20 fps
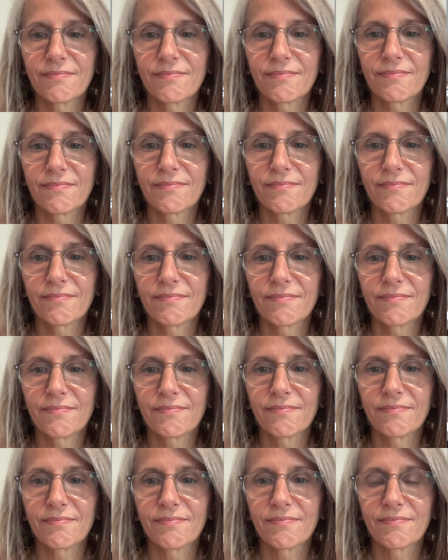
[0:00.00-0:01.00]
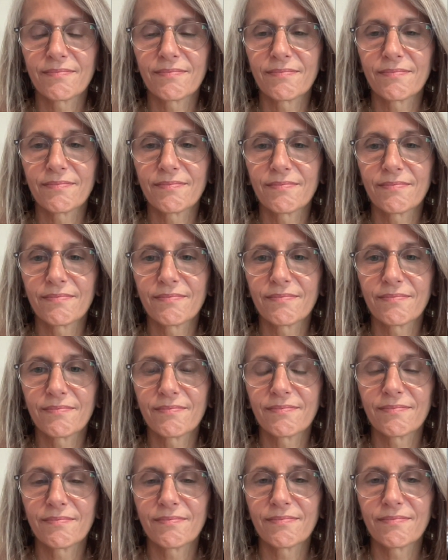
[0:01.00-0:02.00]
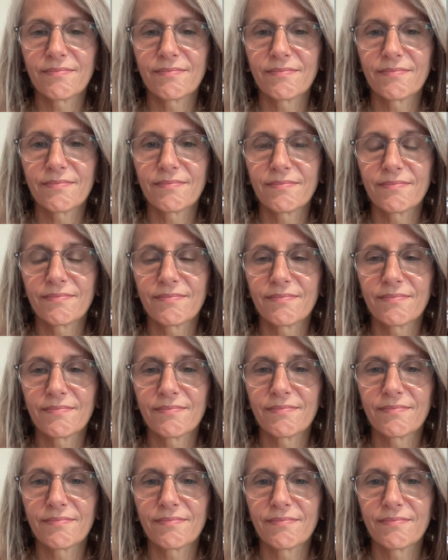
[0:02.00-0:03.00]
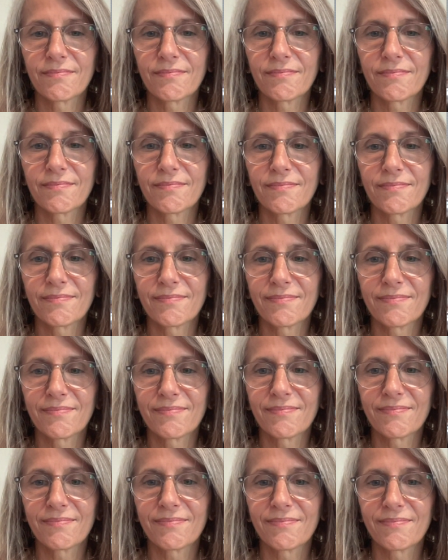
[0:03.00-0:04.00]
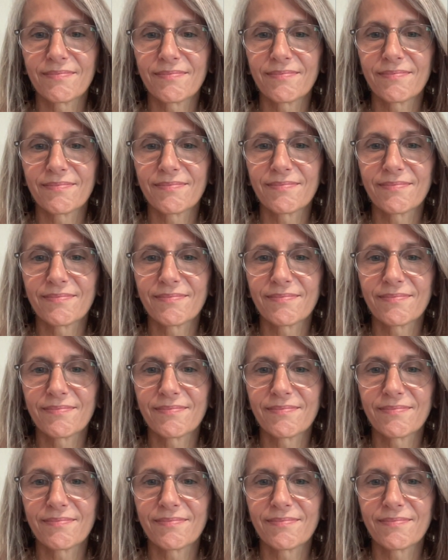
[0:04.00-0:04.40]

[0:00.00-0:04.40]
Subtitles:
(silent)